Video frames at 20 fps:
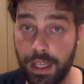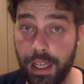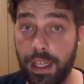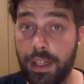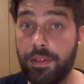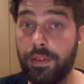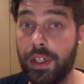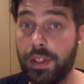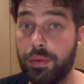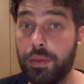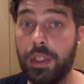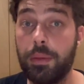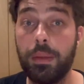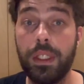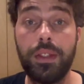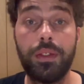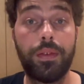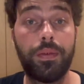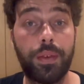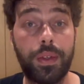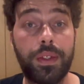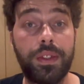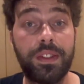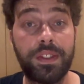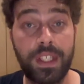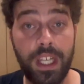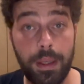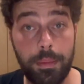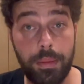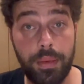and that will be the first
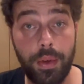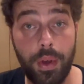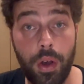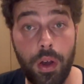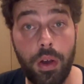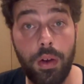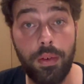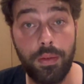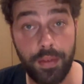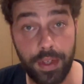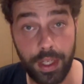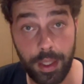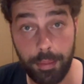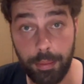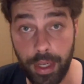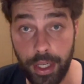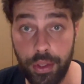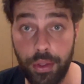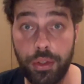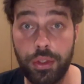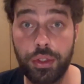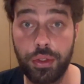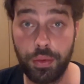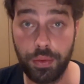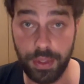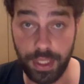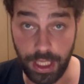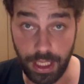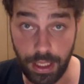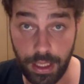step of their buyer
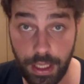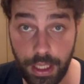journey.